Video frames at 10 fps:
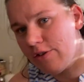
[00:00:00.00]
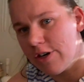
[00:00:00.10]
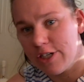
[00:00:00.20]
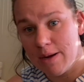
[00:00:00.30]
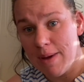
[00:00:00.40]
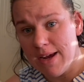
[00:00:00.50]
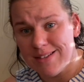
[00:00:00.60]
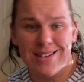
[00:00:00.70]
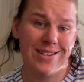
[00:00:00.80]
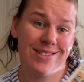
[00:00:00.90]
crochet
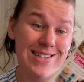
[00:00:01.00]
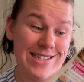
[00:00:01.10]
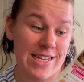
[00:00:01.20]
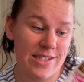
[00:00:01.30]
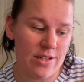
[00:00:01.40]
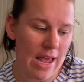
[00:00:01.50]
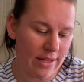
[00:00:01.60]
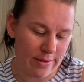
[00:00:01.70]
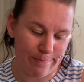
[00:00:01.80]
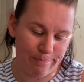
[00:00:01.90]
magazines because I still like
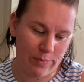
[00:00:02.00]
them.